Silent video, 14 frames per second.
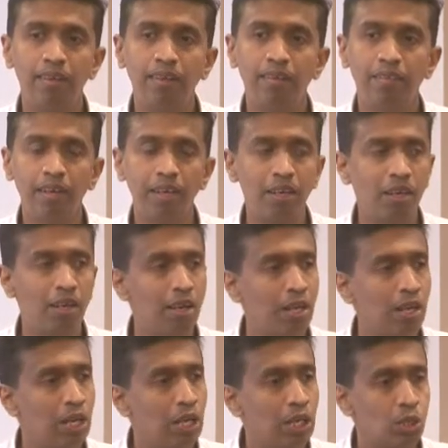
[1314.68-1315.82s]
right?
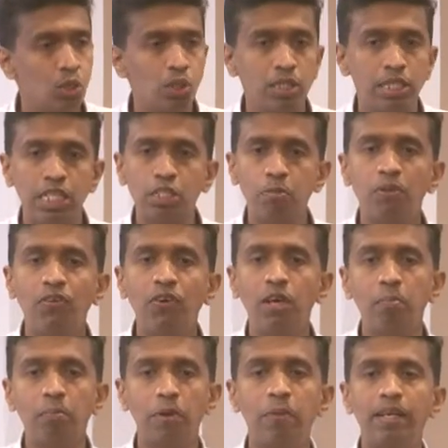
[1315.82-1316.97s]
So just before
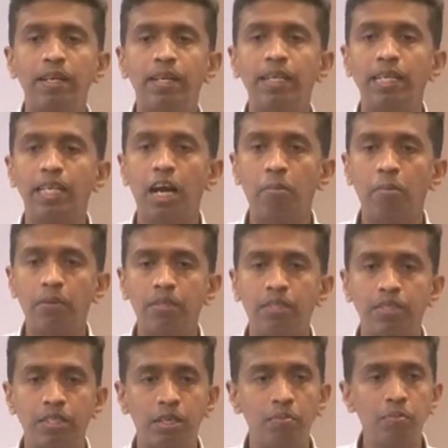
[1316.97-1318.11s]
implementing a ERP
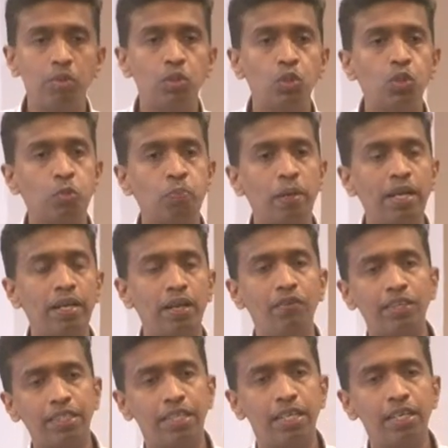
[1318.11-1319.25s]
system, you spend
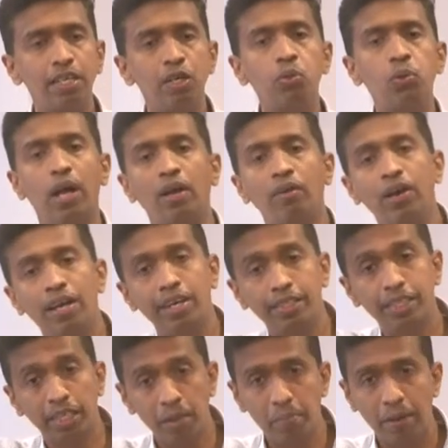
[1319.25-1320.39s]
everything to acquire
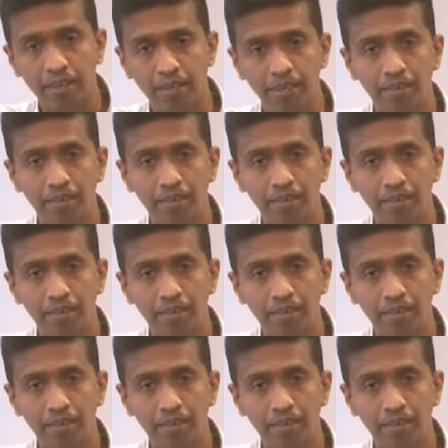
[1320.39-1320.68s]
another company,